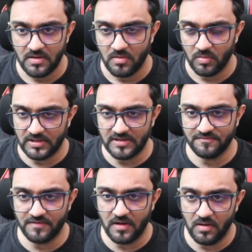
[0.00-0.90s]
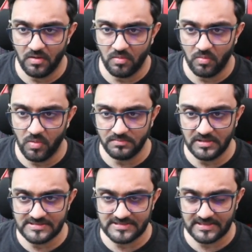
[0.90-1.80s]
will give a one
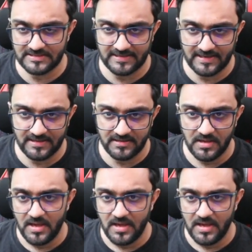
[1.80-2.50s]
millisecond delay